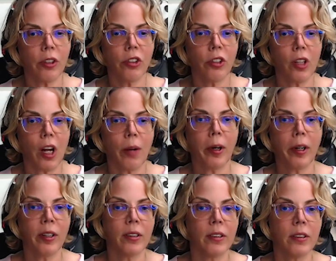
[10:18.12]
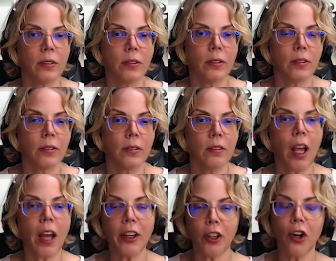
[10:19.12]
are in your library?
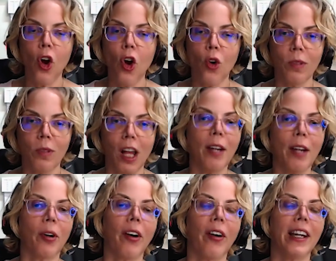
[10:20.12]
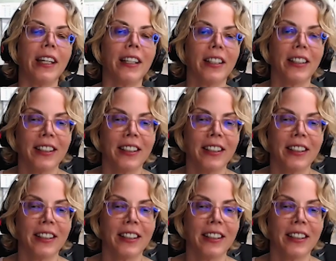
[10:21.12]
Not your home library.